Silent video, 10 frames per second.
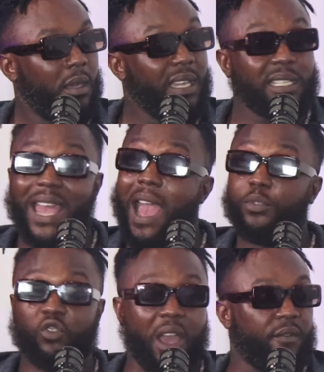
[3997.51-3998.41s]
It's
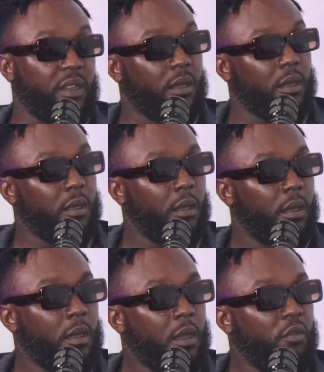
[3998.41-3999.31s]
time traveling.
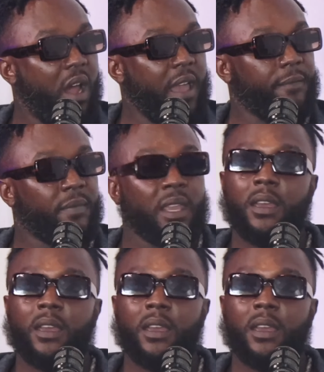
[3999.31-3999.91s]
Yeah. Right?